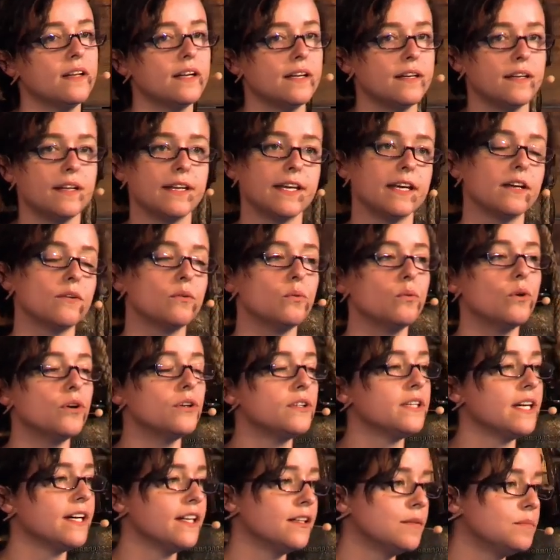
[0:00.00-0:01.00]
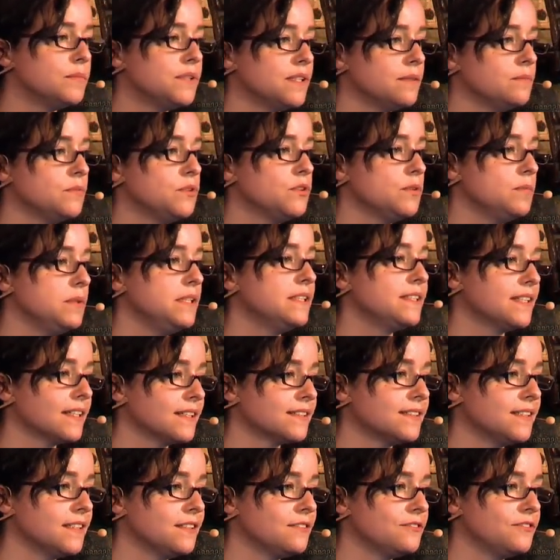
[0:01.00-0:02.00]
like what helped them to be
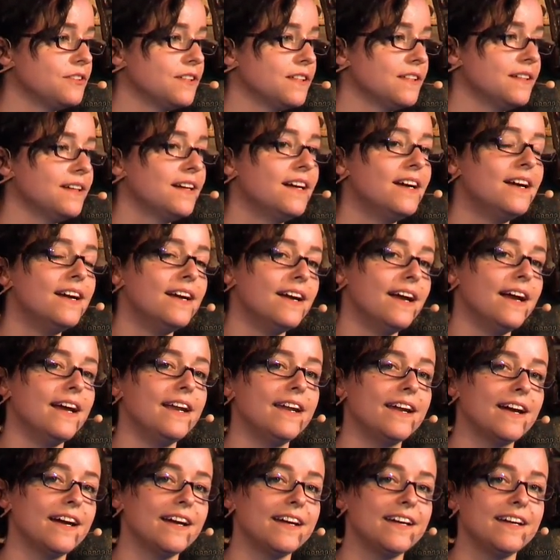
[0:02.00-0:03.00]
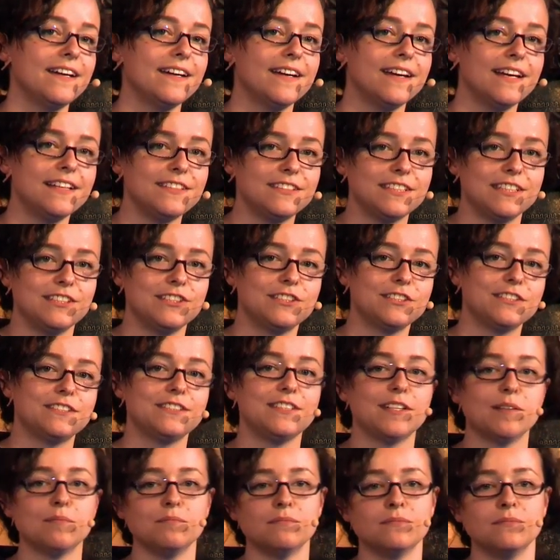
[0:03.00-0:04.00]
successful, and I attached
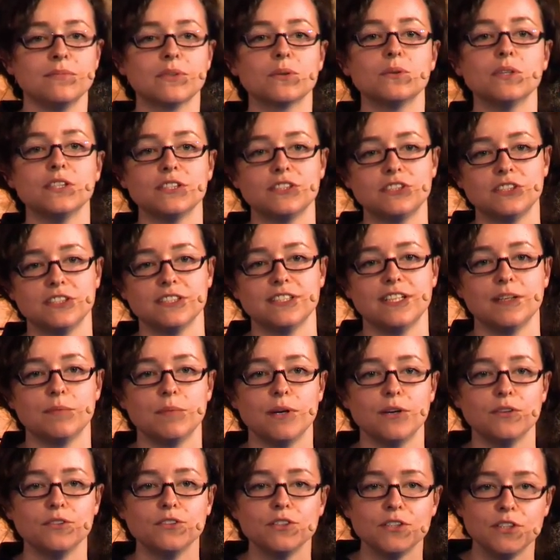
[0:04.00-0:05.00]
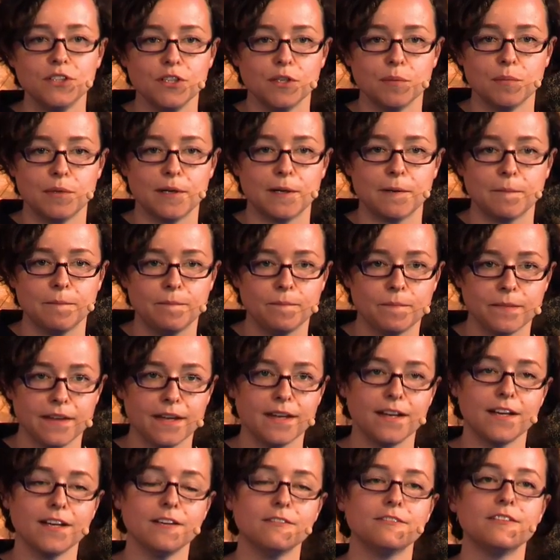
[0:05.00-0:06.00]
some question about the humor,
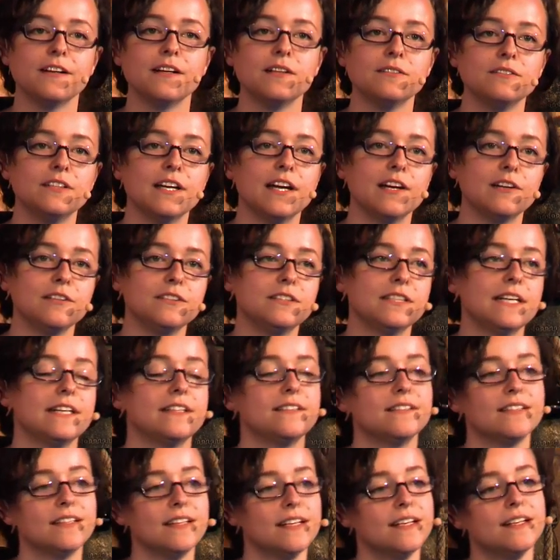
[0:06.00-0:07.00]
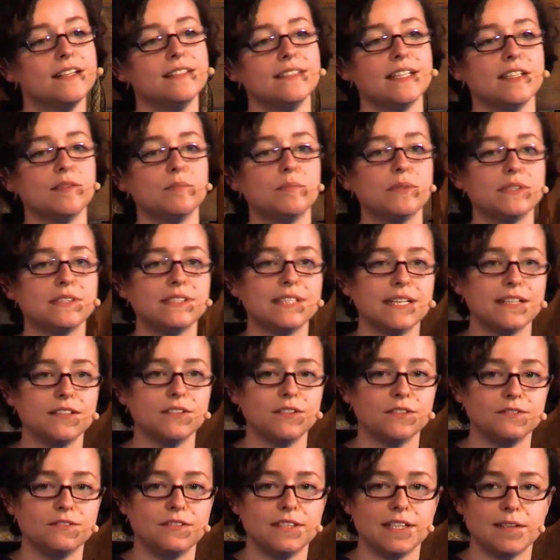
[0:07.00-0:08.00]
and I found out that
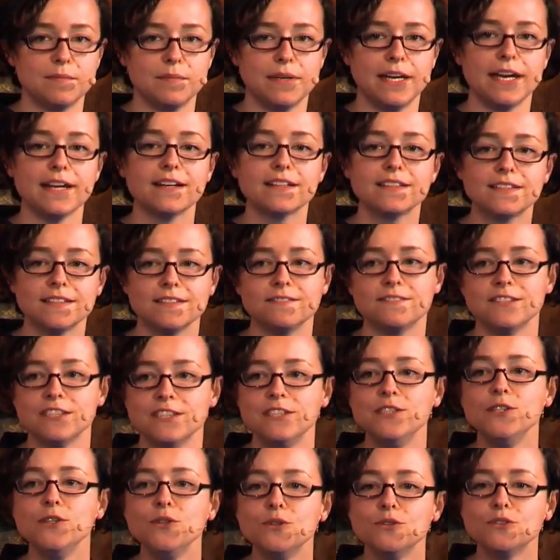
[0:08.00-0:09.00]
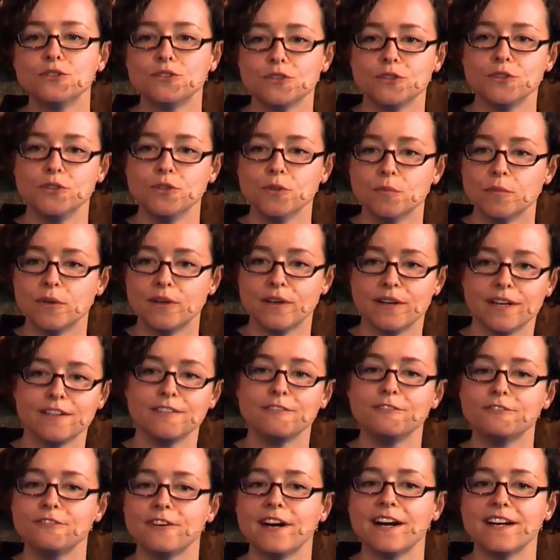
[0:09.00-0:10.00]
10% of them actively used humor
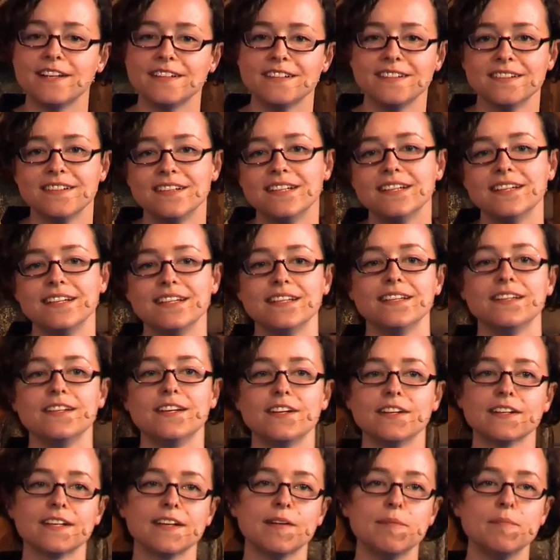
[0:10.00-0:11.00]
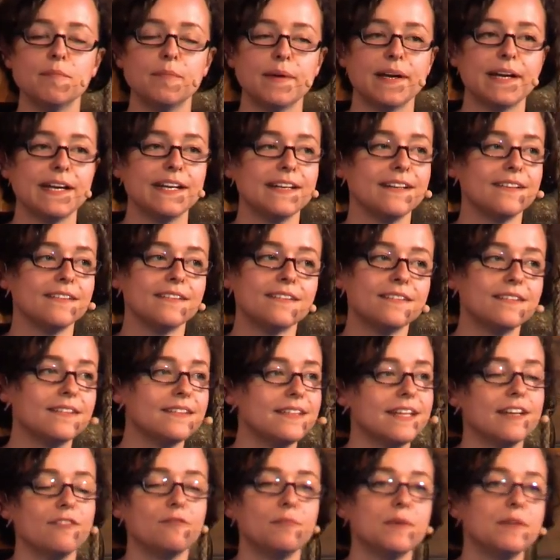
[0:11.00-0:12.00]
and fun in their campaign.
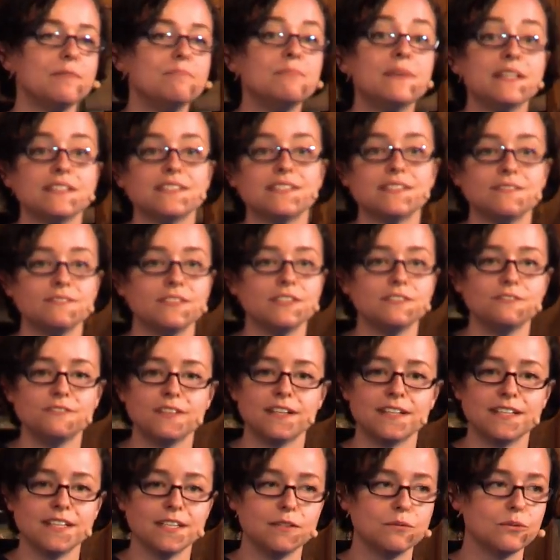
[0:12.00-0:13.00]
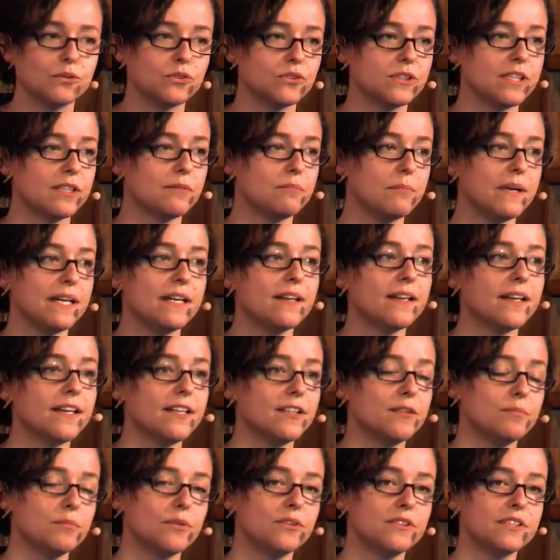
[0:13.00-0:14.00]
They've been massively funny, it was their main
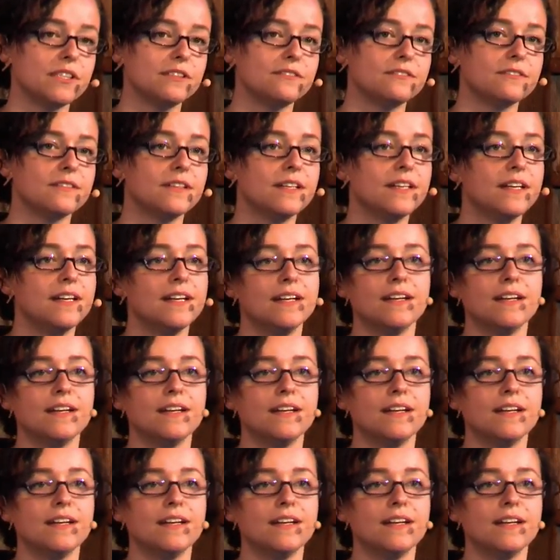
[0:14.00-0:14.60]
leitmotif.